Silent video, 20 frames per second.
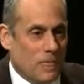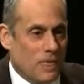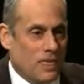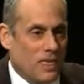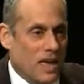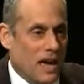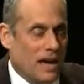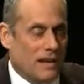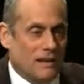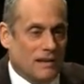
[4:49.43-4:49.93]

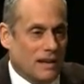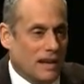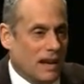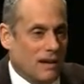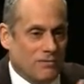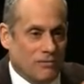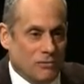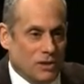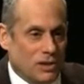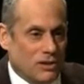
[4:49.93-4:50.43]
that
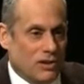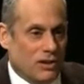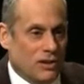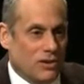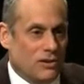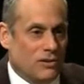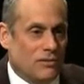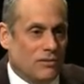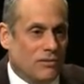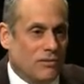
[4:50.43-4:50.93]
have
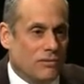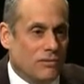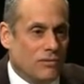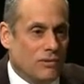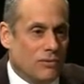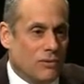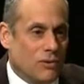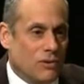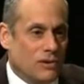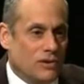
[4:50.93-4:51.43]
recurred through
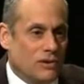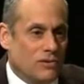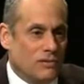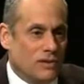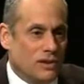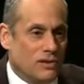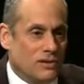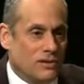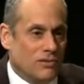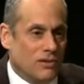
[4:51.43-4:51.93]
the course
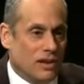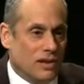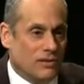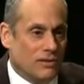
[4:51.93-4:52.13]
of history.